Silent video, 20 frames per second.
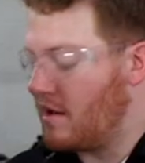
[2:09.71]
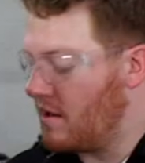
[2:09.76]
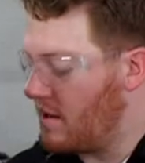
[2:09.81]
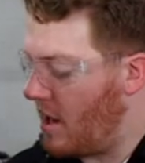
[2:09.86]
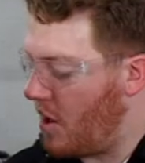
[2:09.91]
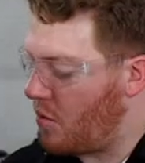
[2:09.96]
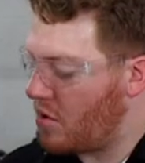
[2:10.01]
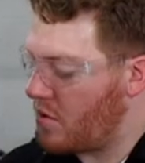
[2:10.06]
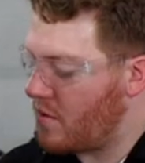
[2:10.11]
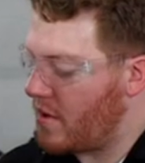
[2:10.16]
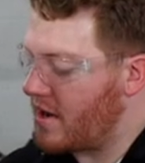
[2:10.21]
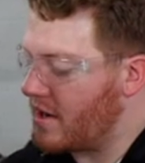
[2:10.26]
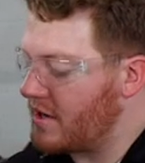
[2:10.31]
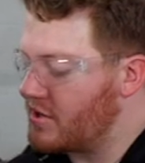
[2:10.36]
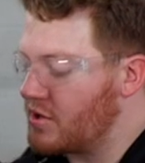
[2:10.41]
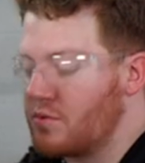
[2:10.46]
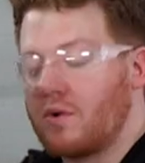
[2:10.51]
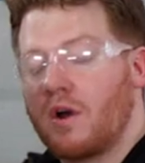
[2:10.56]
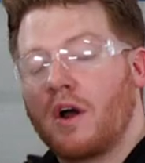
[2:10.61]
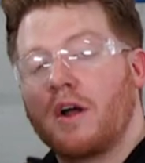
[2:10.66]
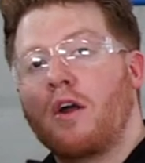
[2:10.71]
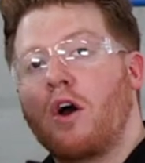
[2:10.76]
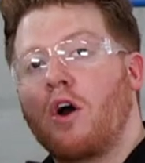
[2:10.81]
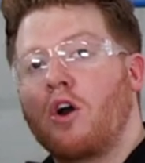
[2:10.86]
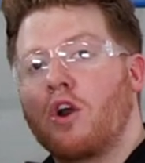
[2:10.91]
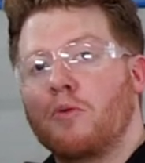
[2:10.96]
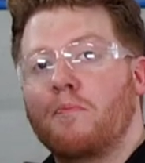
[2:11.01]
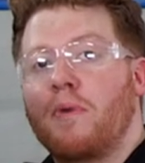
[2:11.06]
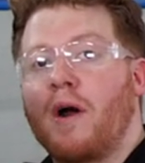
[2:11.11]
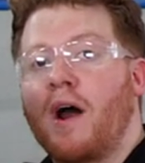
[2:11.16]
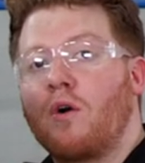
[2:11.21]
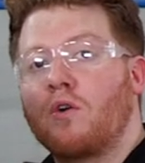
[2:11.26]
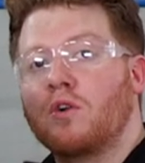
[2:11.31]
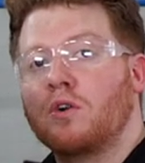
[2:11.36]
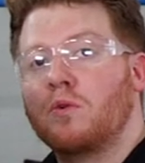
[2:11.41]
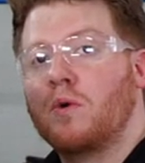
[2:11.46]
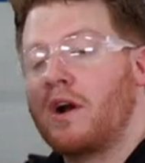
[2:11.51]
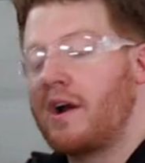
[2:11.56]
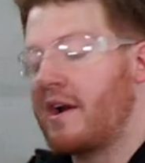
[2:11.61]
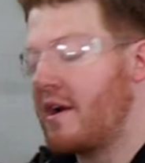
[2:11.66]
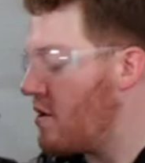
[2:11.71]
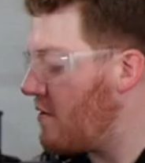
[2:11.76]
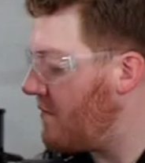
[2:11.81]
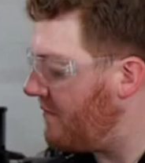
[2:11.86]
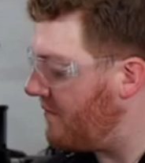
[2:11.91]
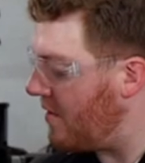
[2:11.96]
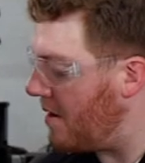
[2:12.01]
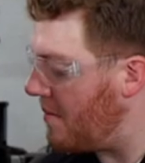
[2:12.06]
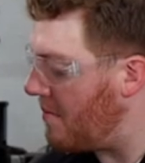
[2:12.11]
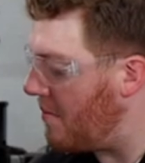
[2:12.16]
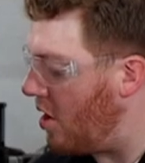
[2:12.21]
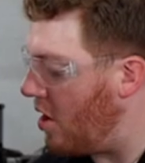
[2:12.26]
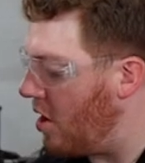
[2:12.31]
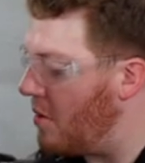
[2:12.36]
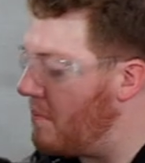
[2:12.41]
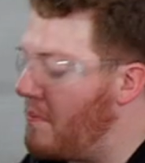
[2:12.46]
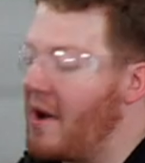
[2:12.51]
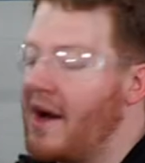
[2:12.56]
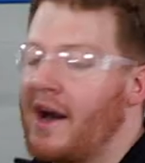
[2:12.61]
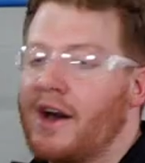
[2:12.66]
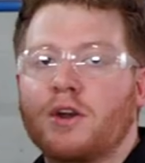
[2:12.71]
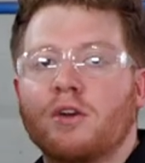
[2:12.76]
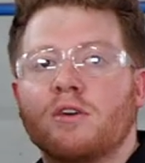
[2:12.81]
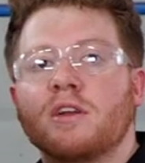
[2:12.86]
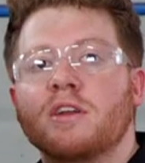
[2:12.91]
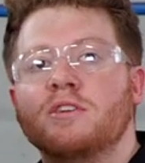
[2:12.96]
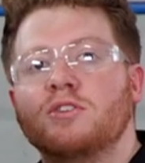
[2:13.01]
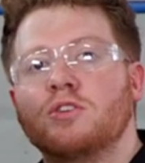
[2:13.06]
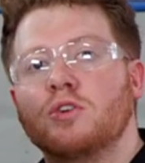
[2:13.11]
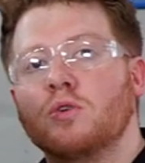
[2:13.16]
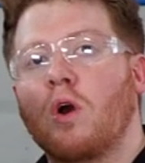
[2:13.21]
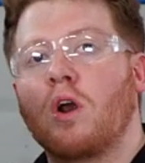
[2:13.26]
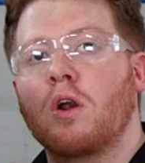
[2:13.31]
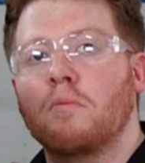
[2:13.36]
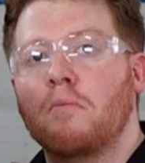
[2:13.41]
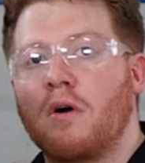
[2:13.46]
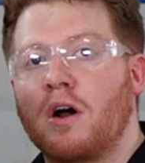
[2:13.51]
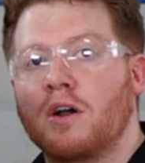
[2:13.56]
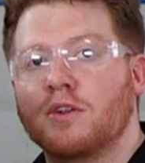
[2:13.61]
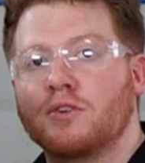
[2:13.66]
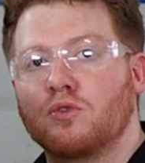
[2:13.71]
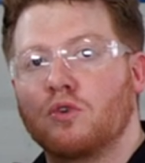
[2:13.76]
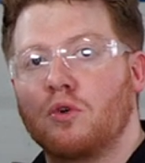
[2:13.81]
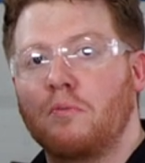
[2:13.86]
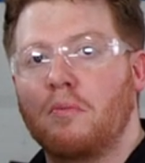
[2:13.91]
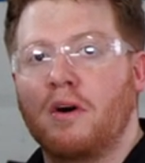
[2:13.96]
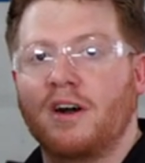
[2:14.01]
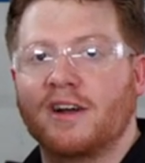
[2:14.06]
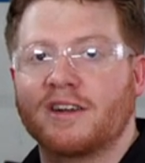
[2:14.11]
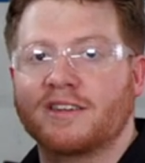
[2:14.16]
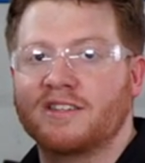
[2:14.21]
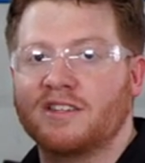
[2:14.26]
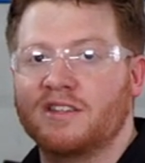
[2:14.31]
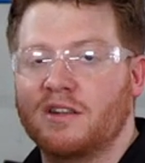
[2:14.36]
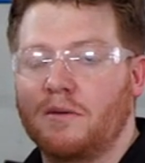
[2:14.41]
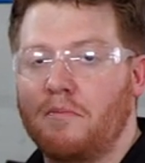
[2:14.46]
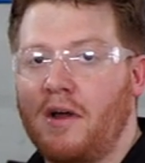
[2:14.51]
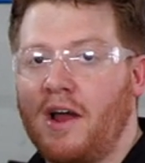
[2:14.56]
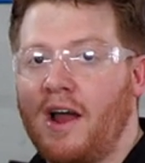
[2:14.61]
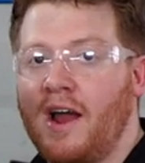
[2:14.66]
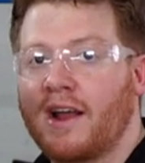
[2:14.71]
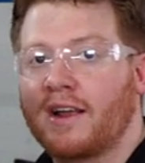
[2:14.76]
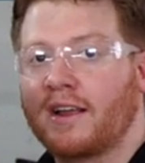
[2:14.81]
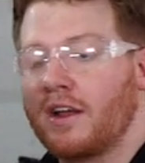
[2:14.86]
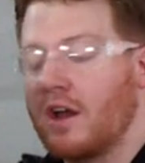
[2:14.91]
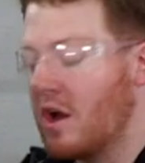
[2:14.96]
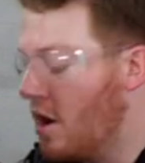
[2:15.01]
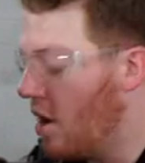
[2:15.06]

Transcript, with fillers: Now we're ready to run our power wire from our battery to our module box in the back.